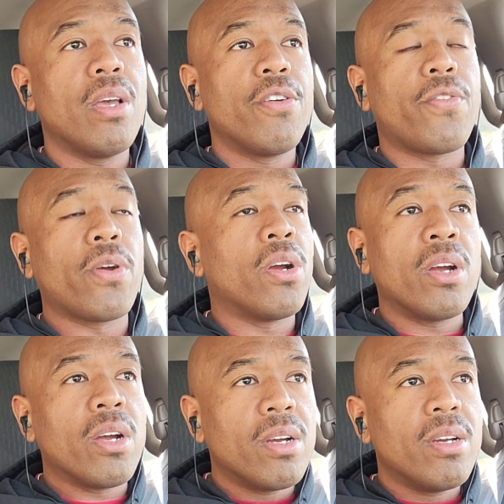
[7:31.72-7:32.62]

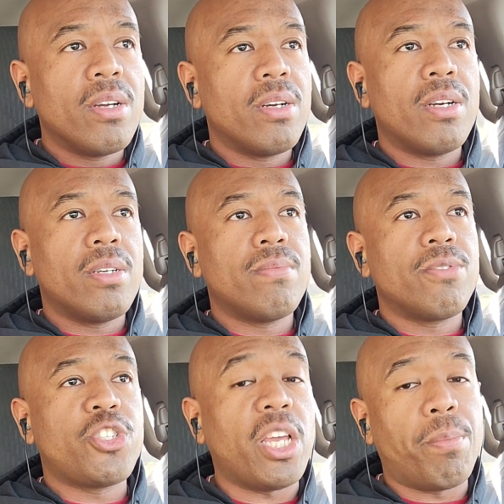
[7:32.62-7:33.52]
for
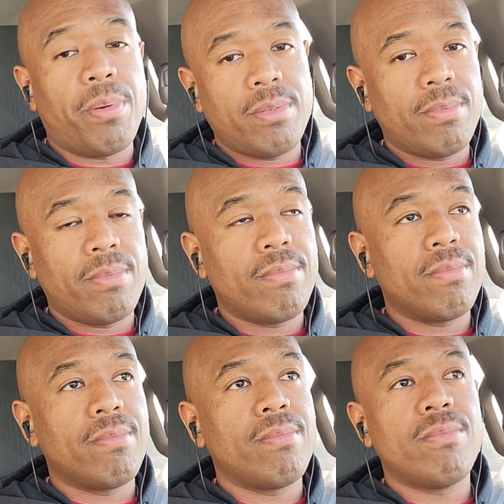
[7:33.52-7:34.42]
cheap.
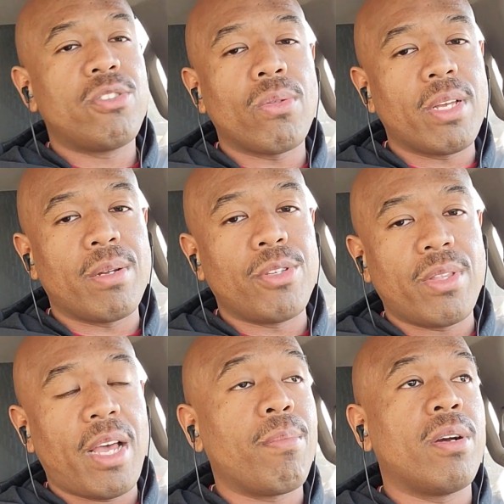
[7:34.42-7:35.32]
Don't let them do
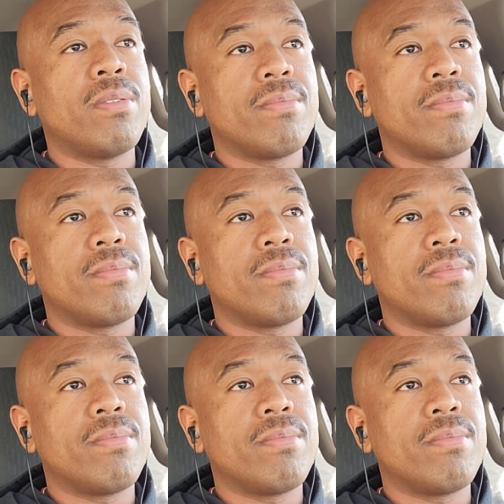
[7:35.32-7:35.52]
that, bro.